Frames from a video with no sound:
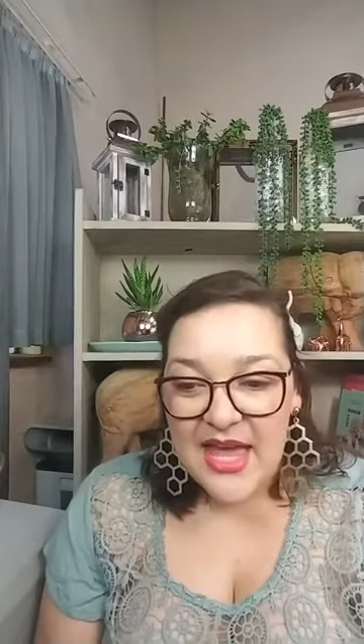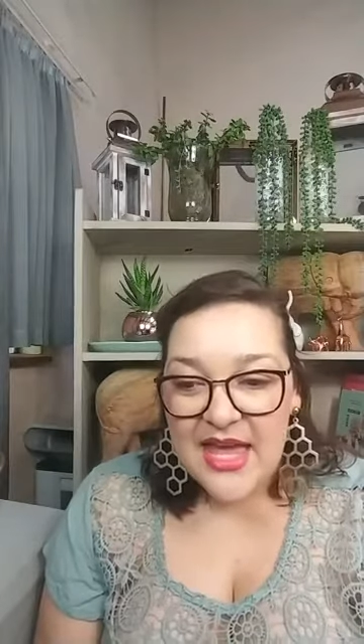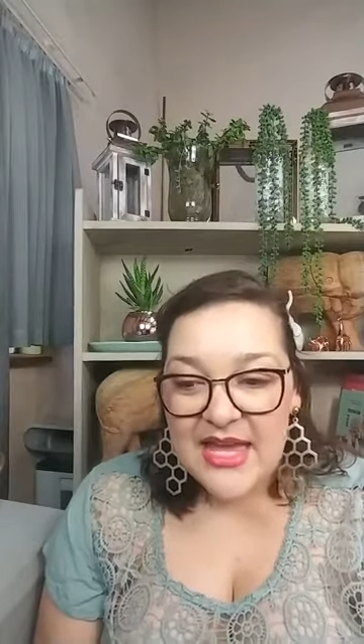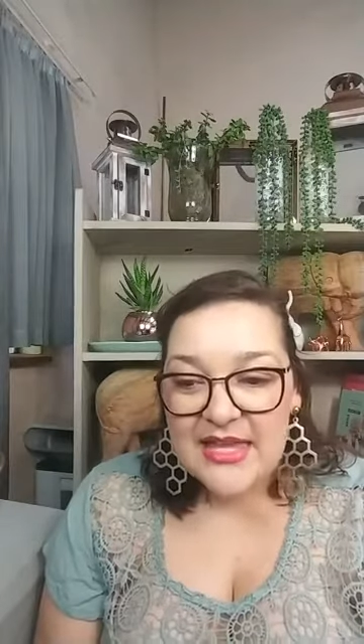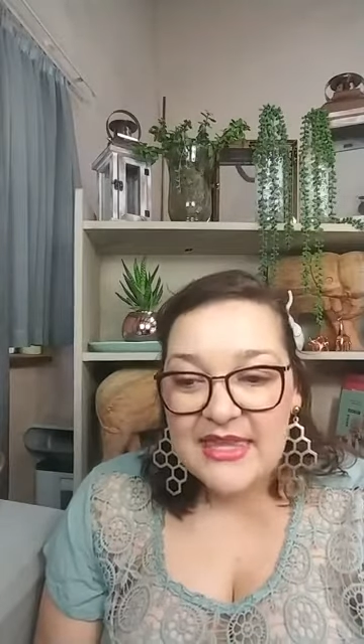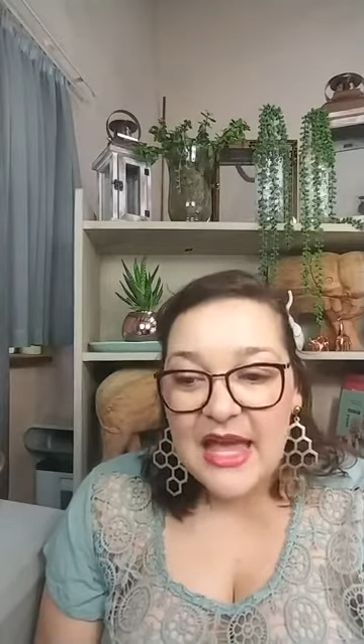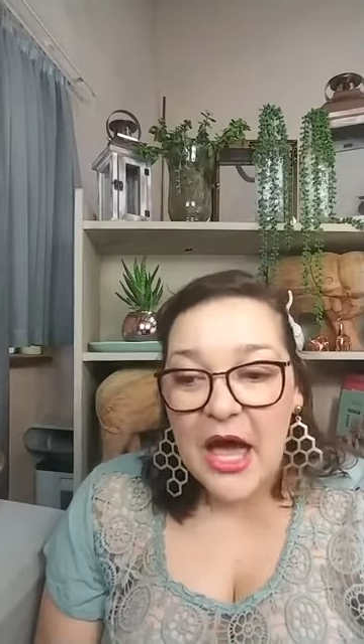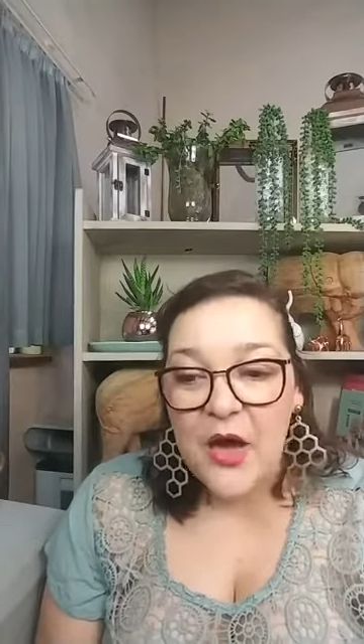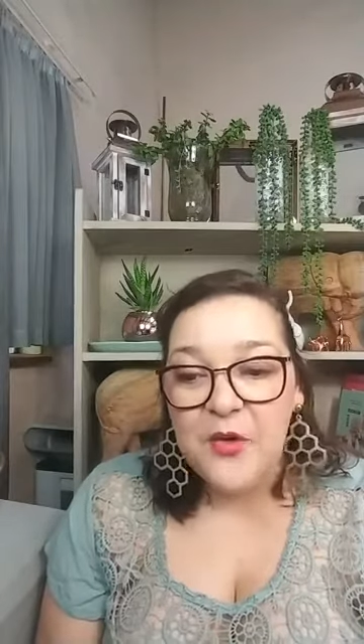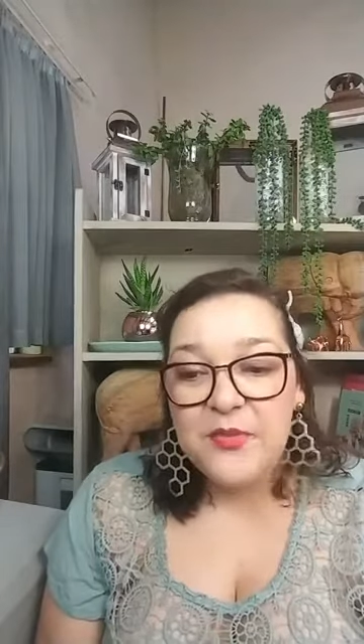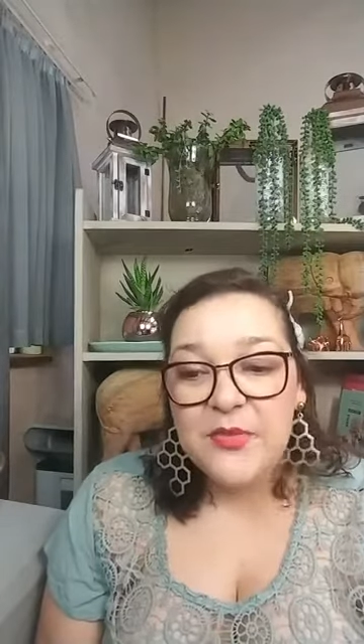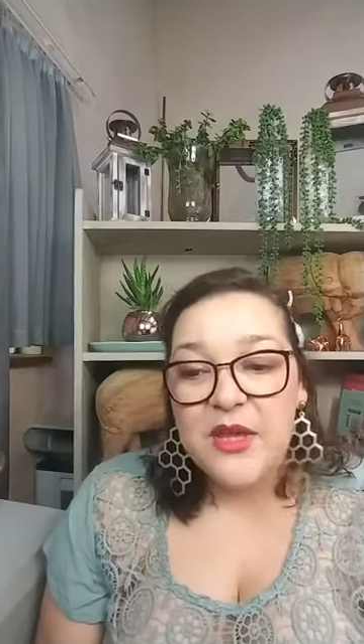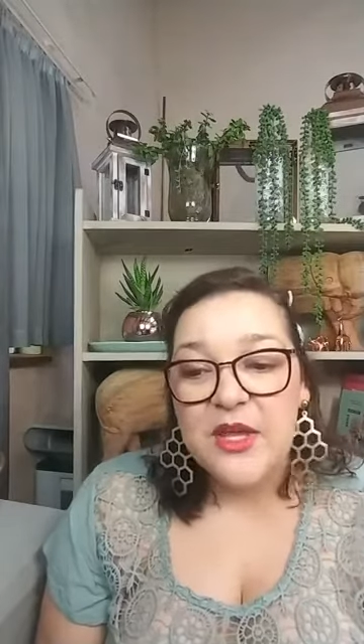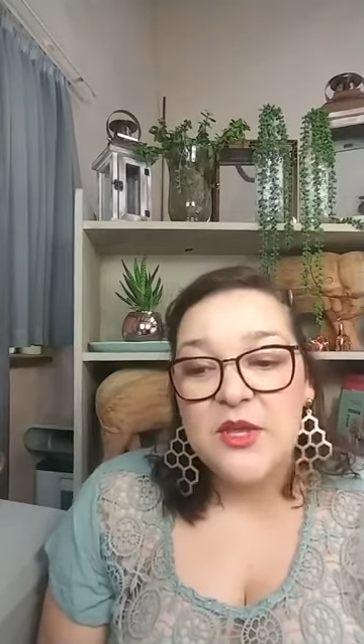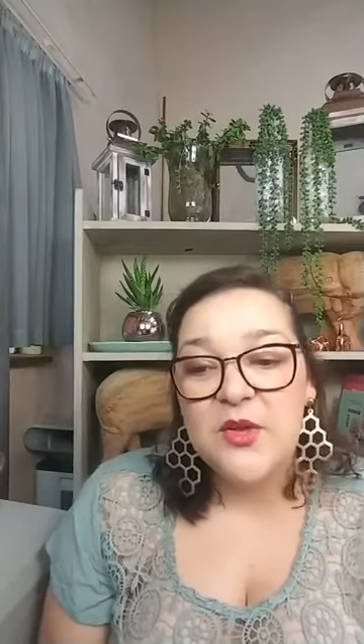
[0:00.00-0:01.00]
Now,
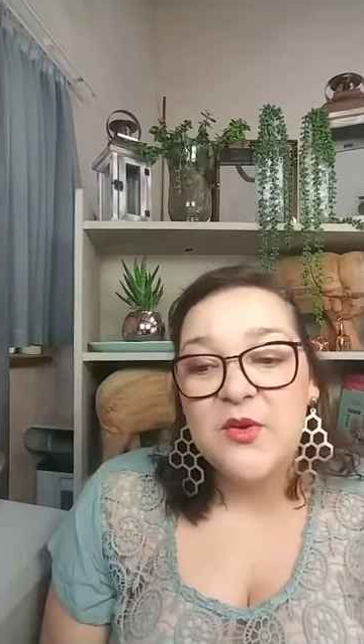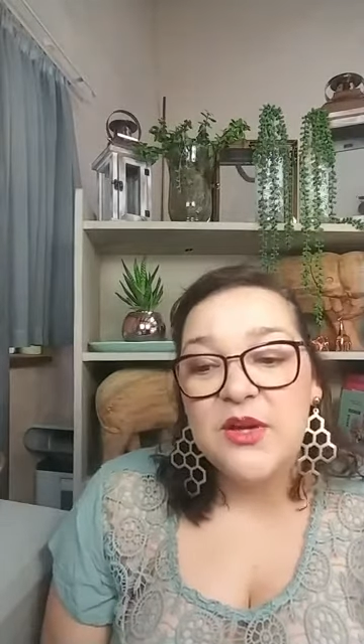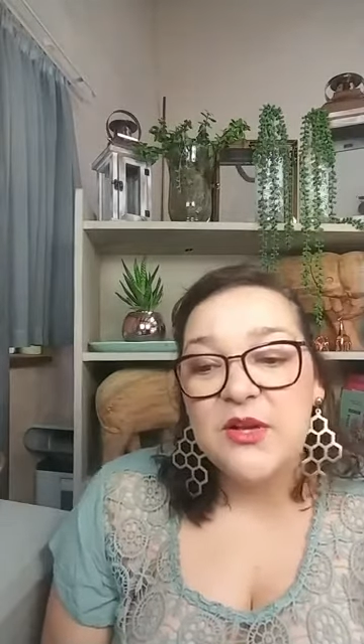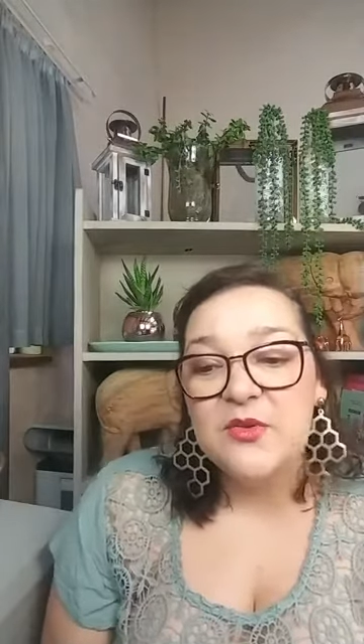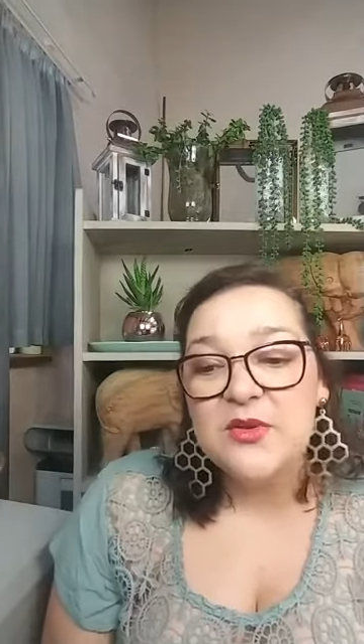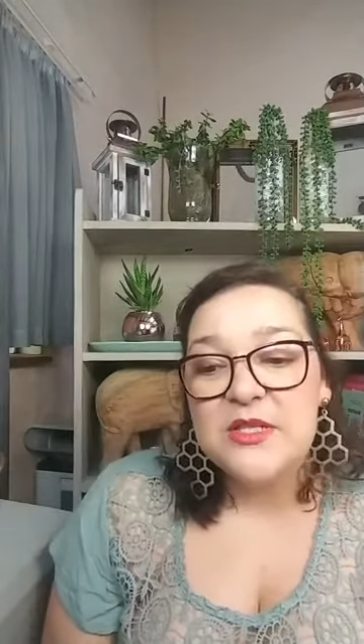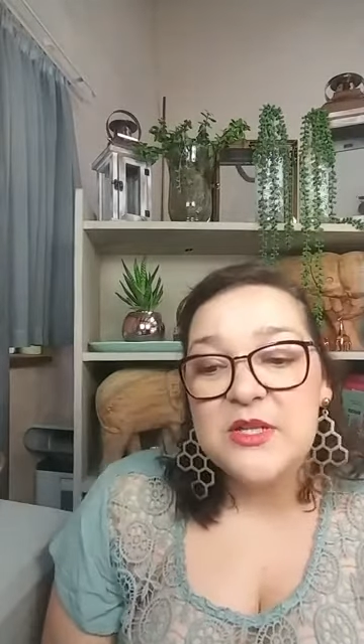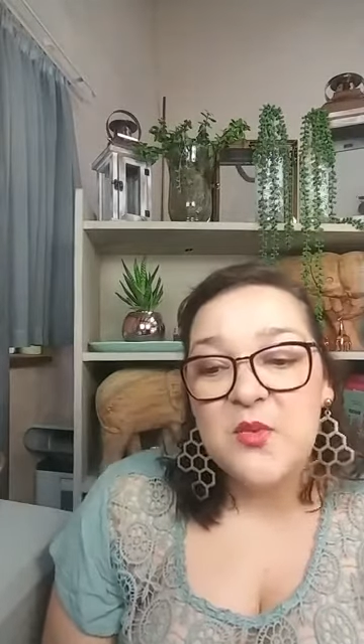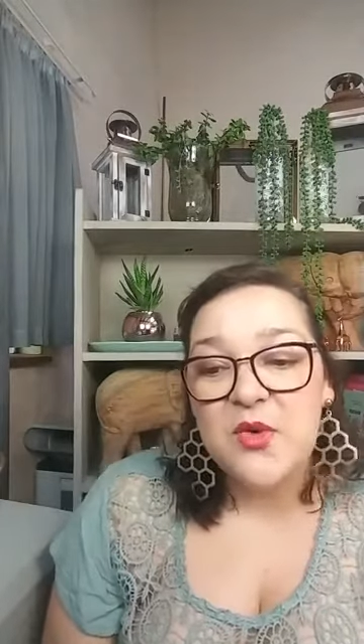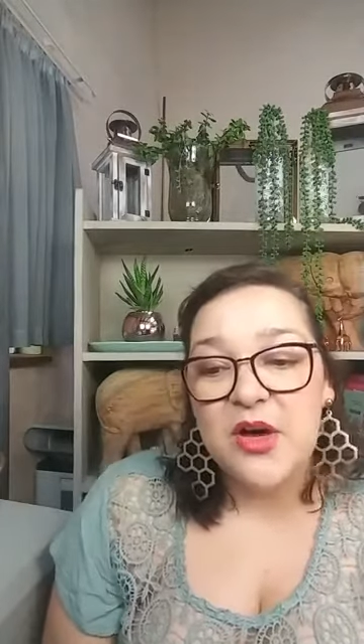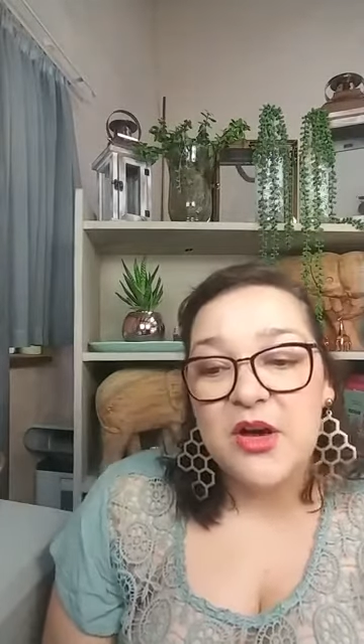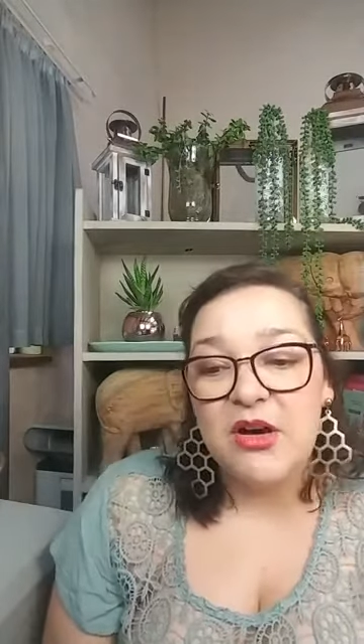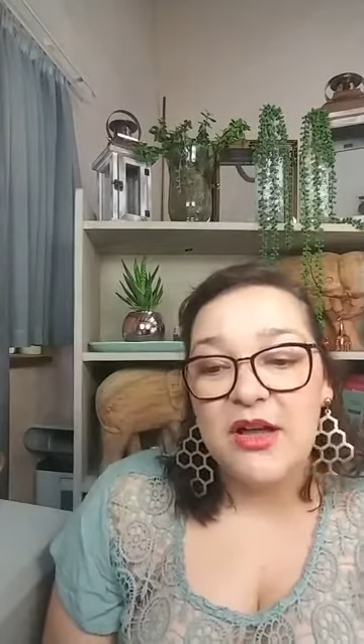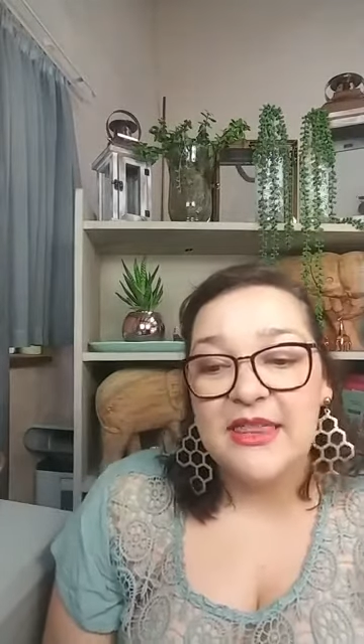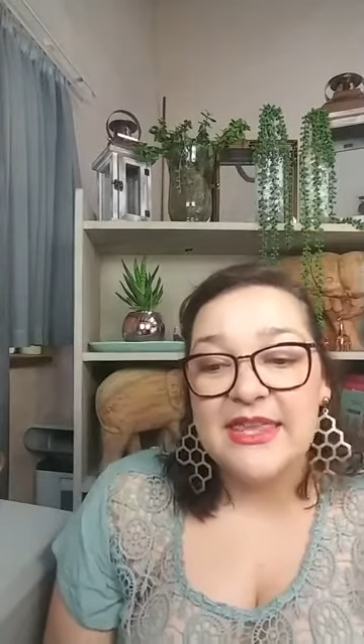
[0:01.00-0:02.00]
you can also
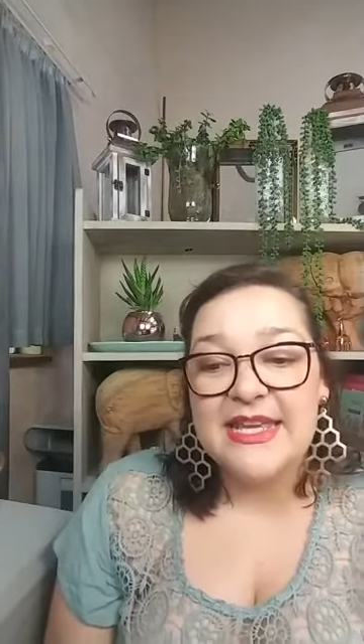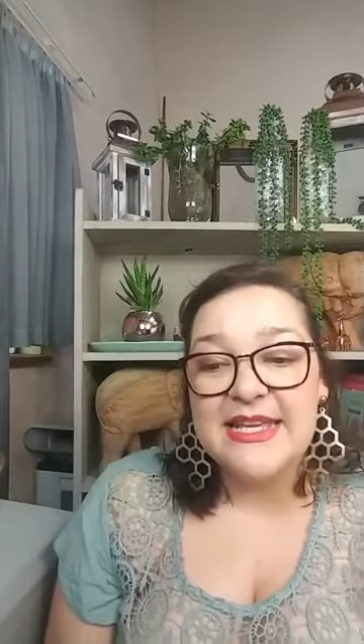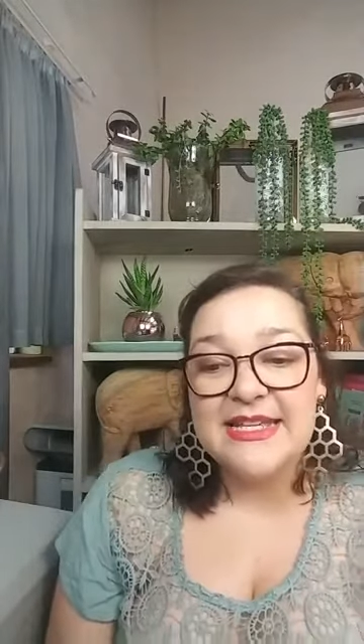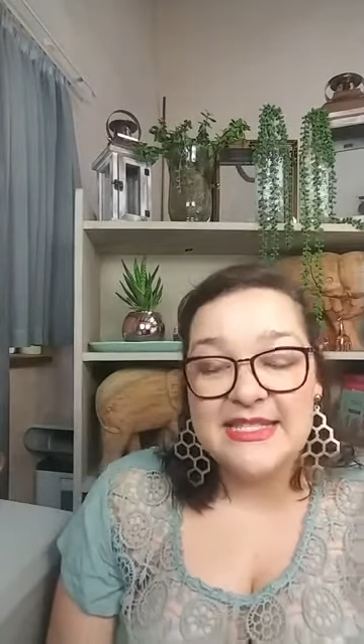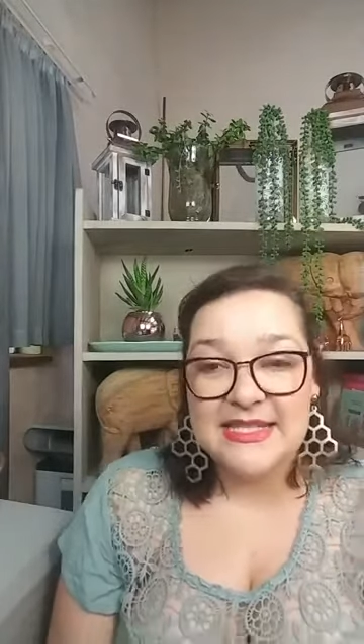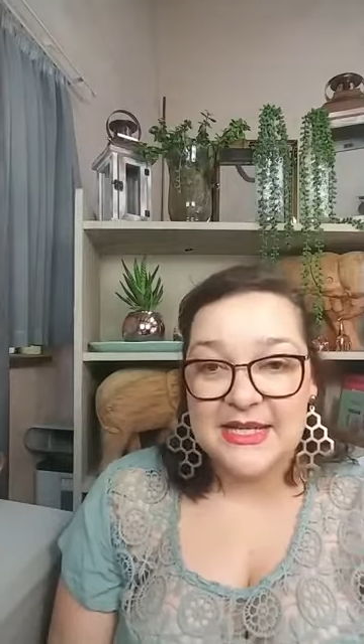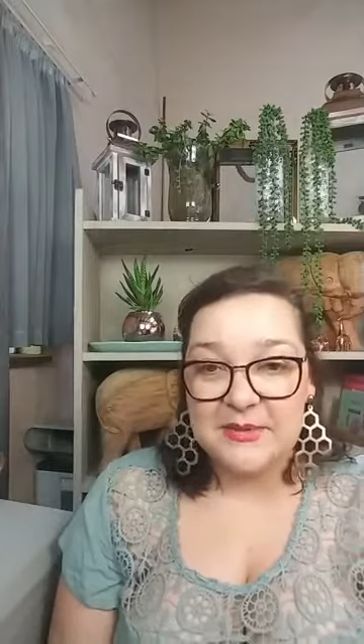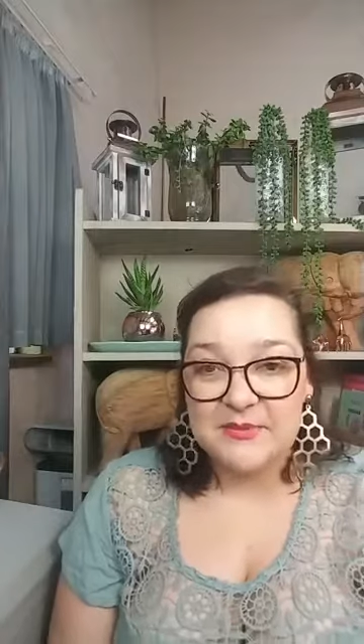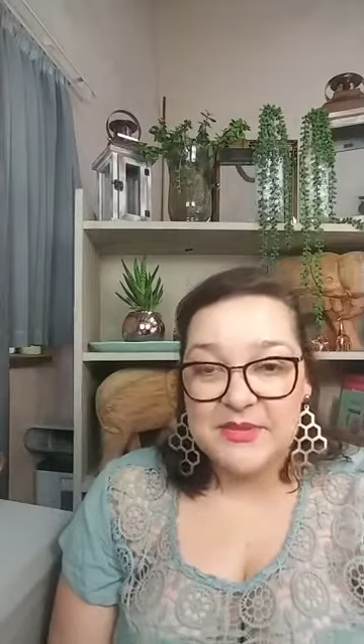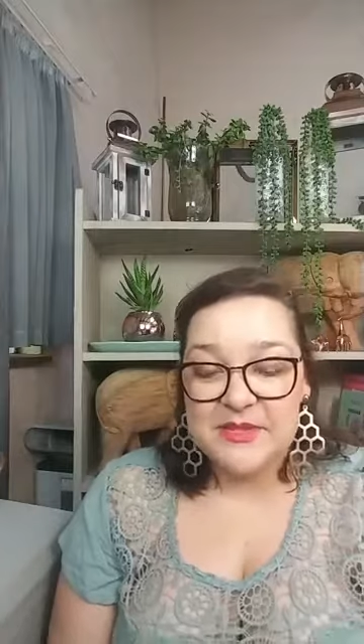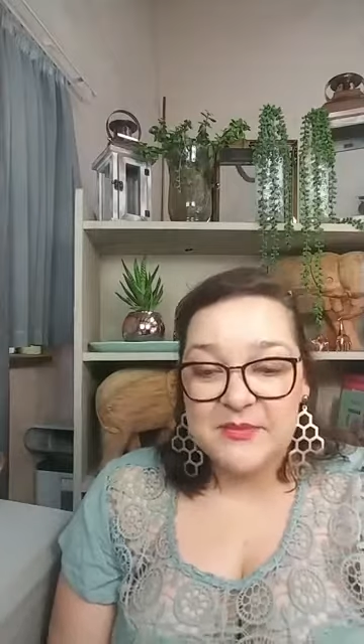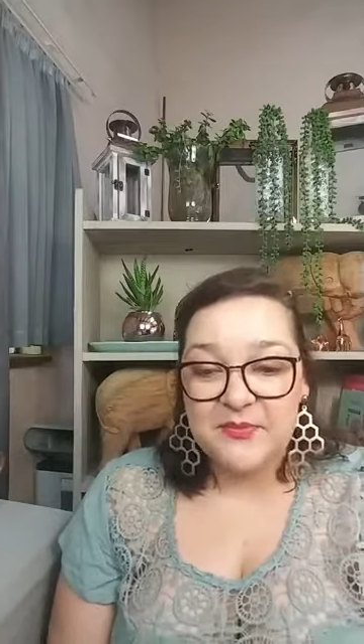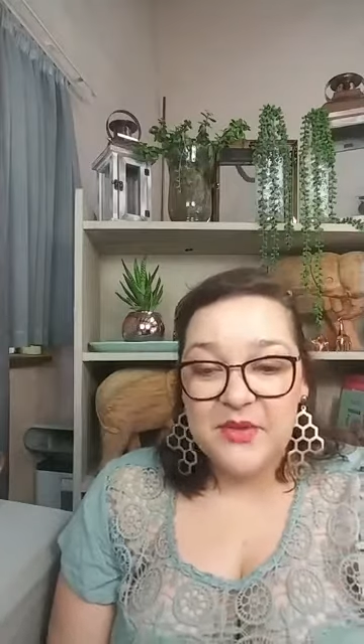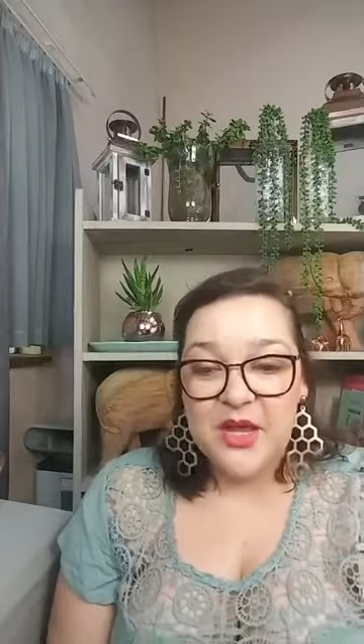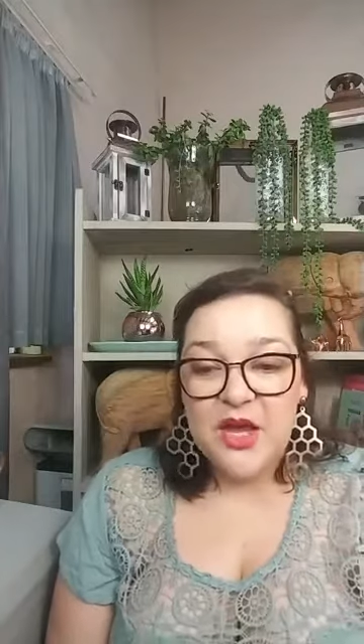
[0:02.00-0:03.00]
work on these
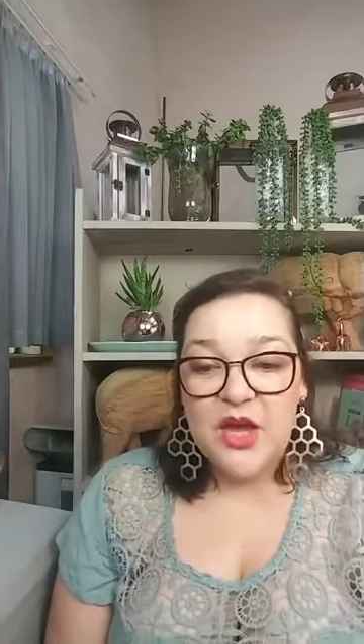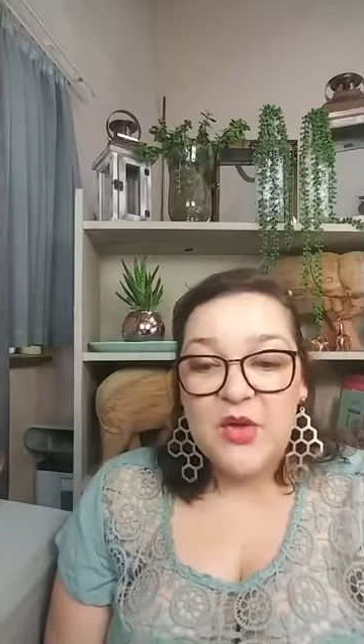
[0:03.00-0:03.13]
tips